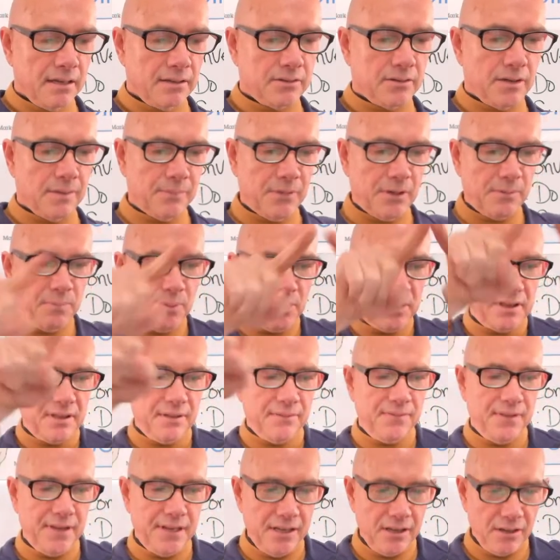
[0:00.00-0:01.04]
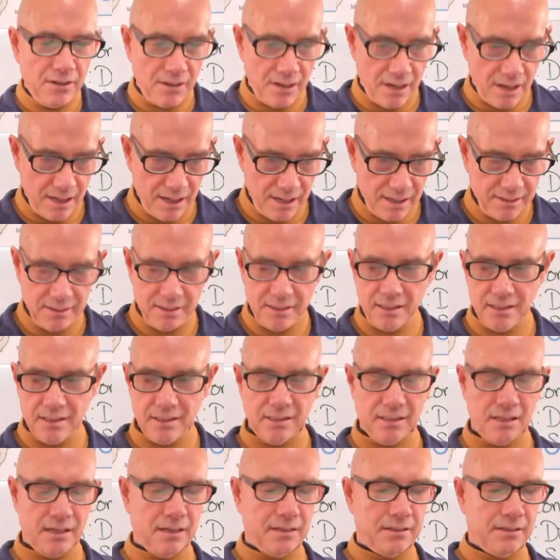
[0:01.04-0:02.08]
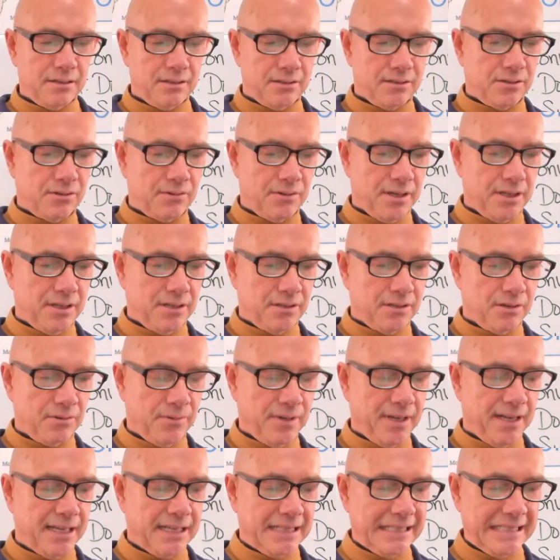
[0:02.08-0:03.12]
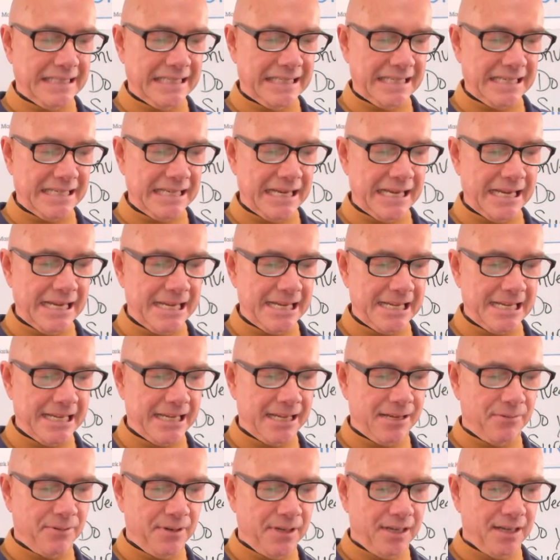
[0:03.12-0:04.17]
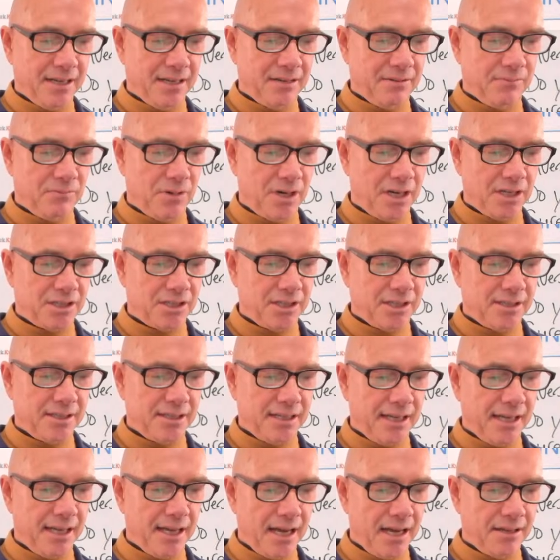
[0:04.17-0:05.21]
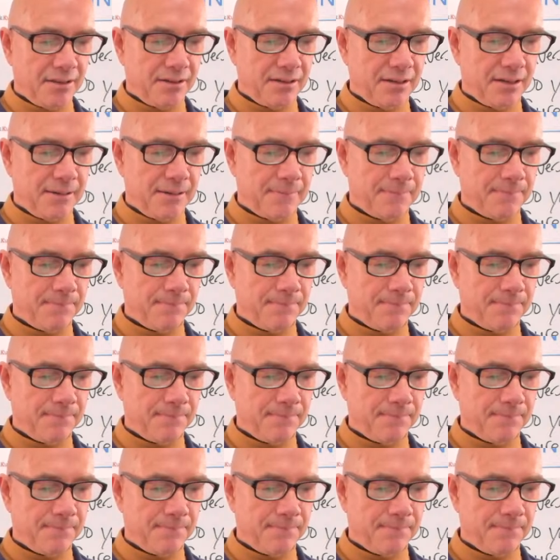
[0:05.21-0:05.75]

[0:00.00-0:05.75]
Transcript: I'm going to put the video on the, on the screen so we can see and we can watch it together.